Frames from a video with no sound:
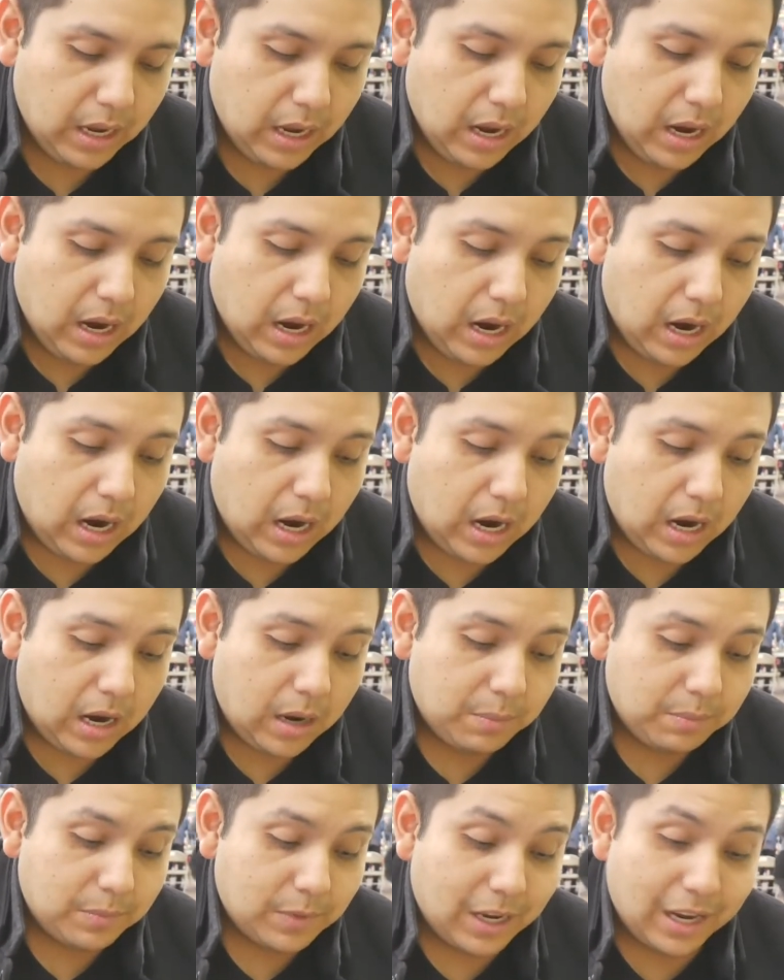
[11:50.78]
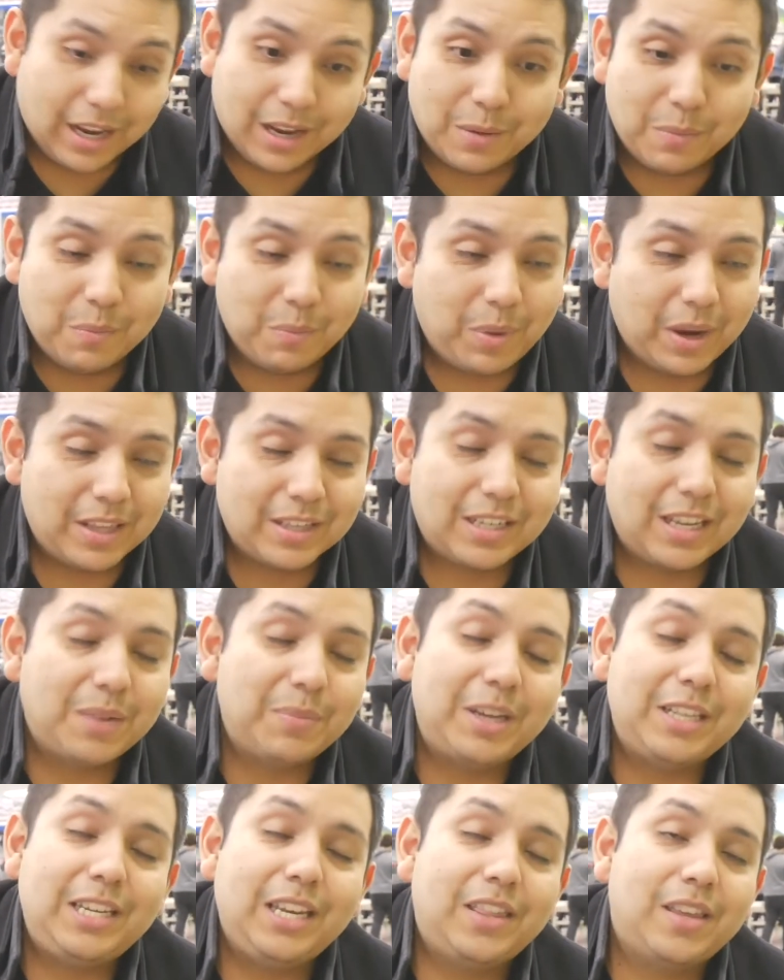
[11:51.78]
By the skin of
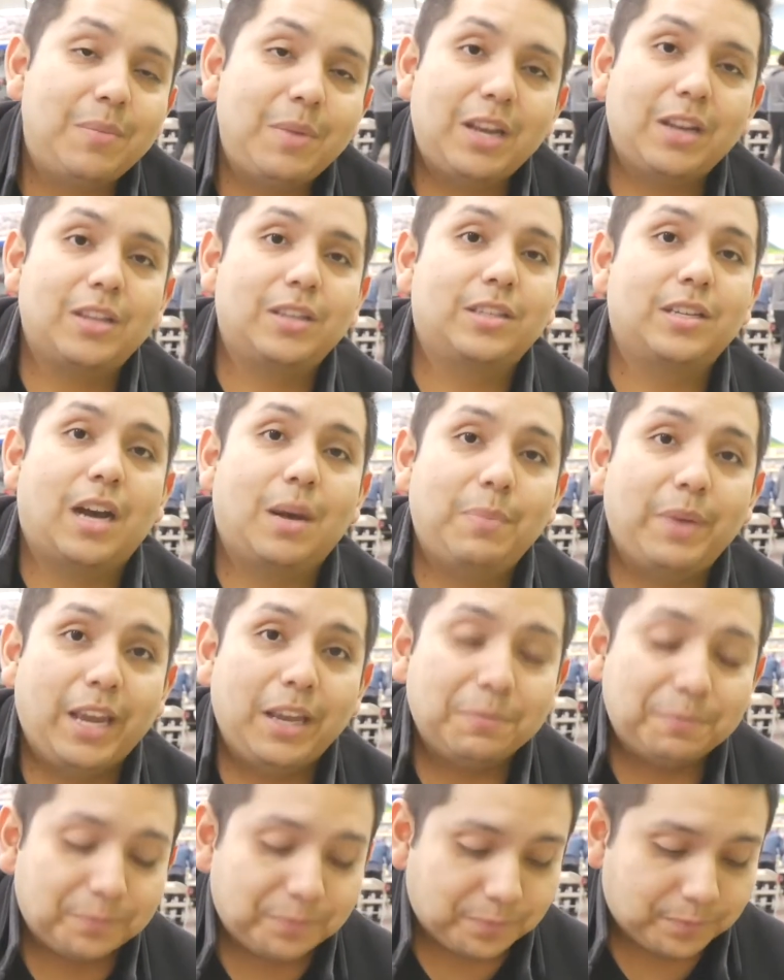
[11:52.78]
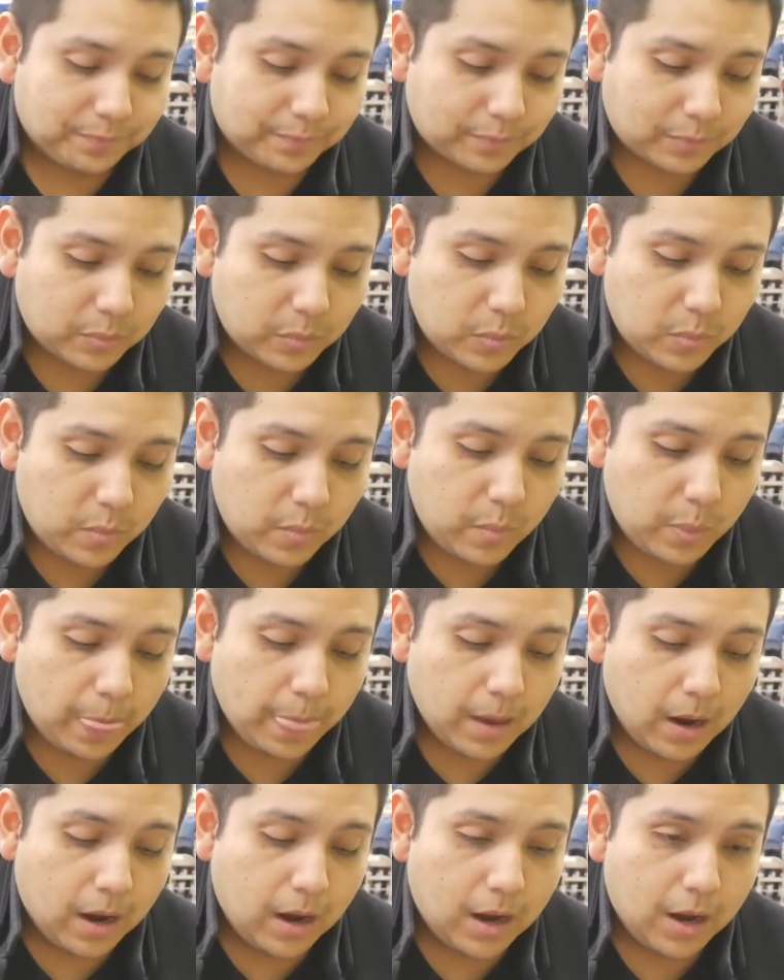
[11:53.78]
my teeth, I made it the top 8.
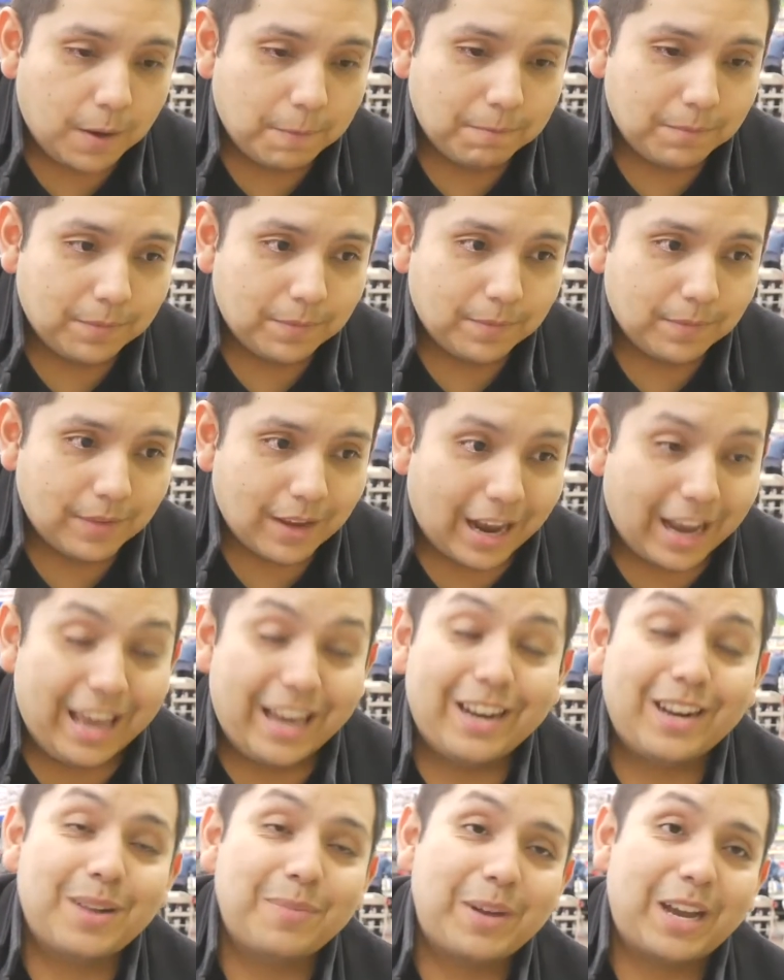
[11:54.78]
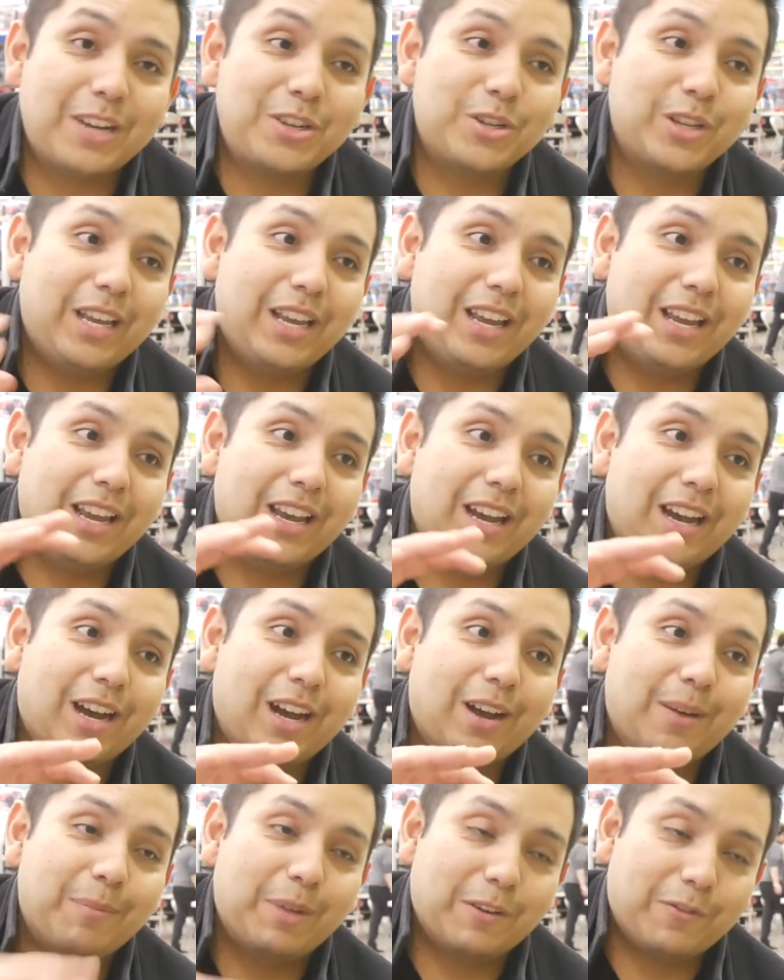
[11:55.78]
I ended up actually,
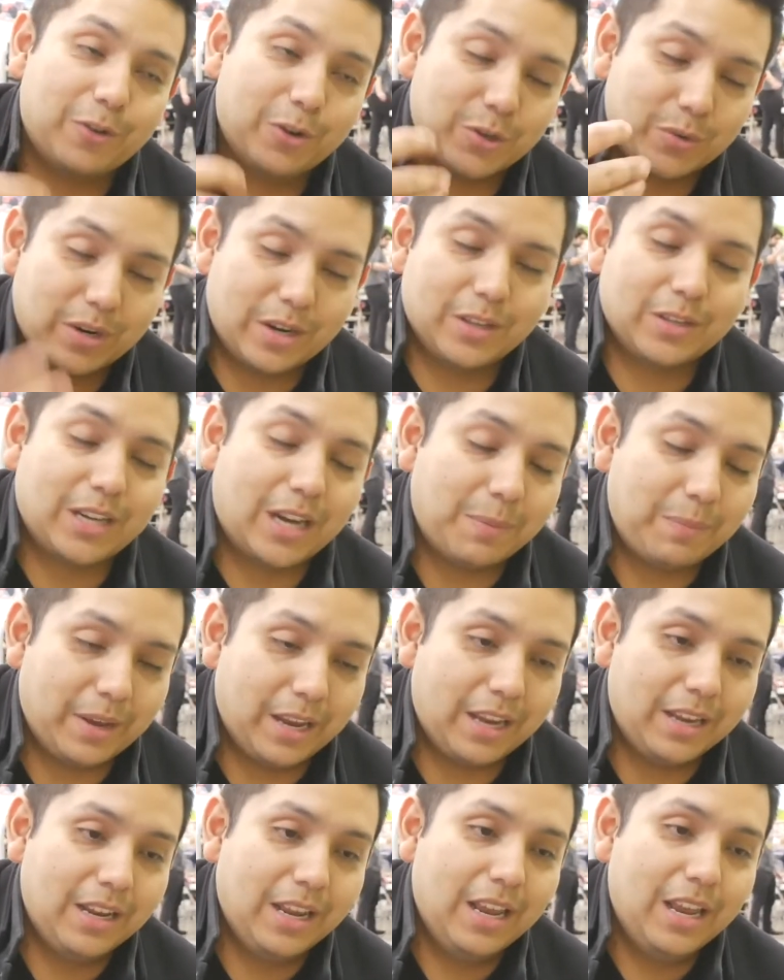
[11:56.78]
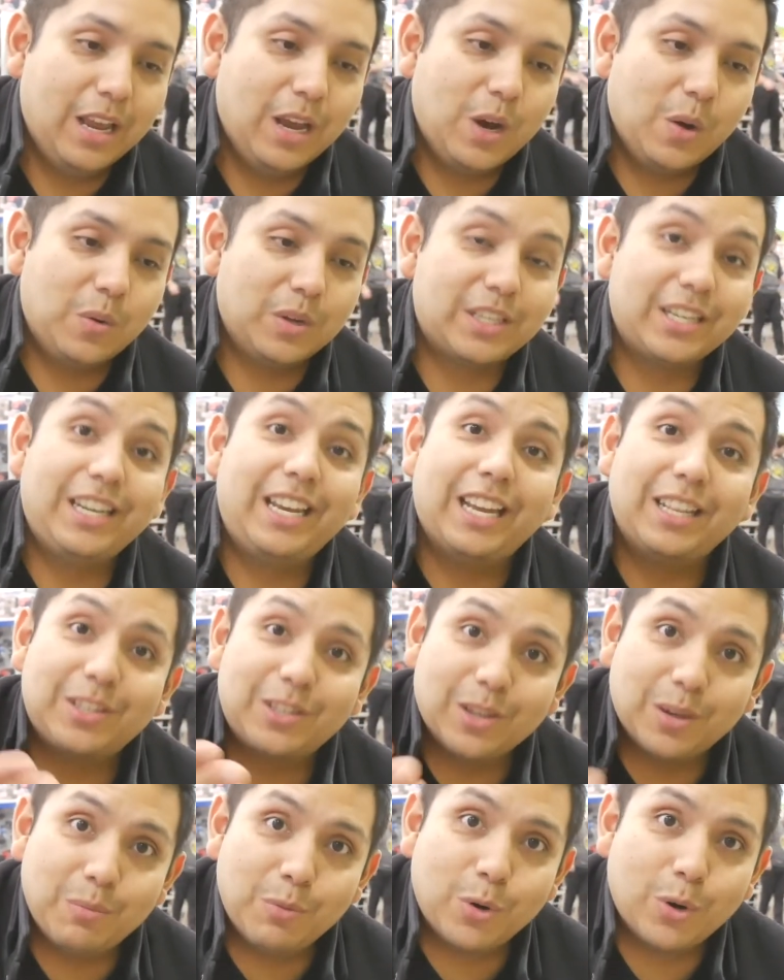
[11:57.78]
my first round of top 8 was
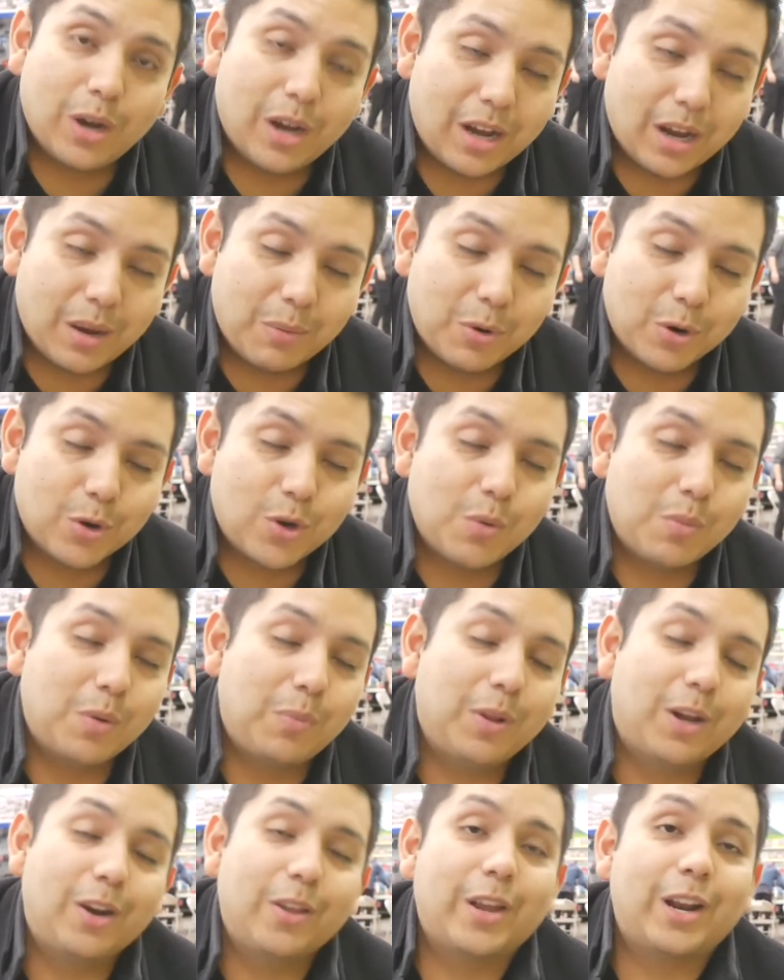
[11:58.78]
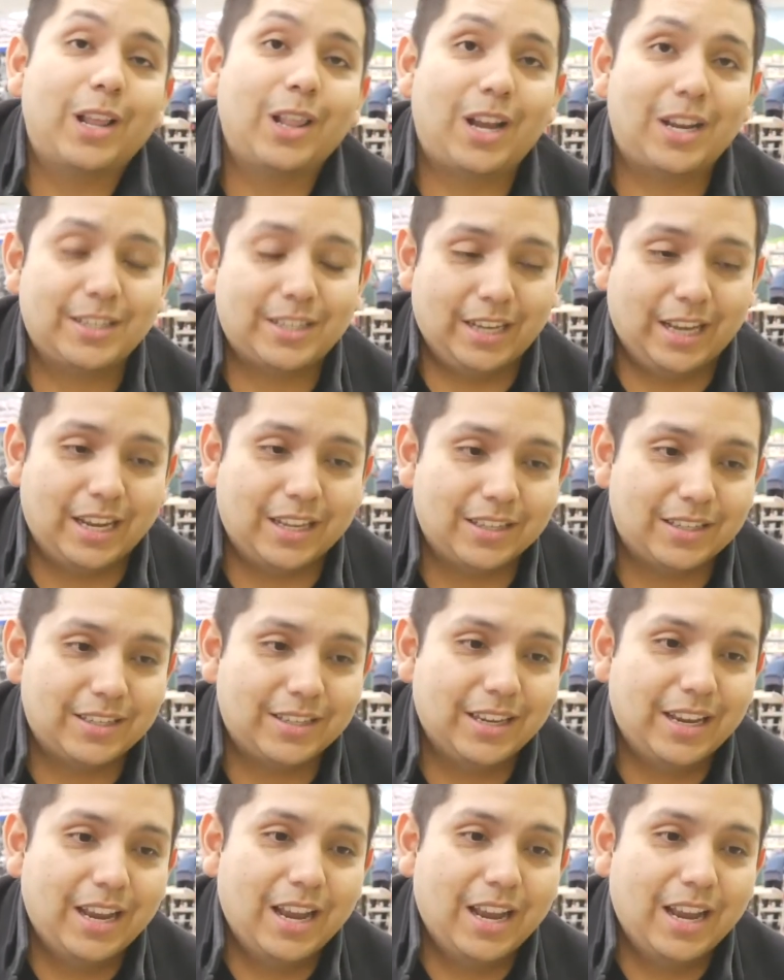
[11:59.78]
against the Murakumo player that I lost against.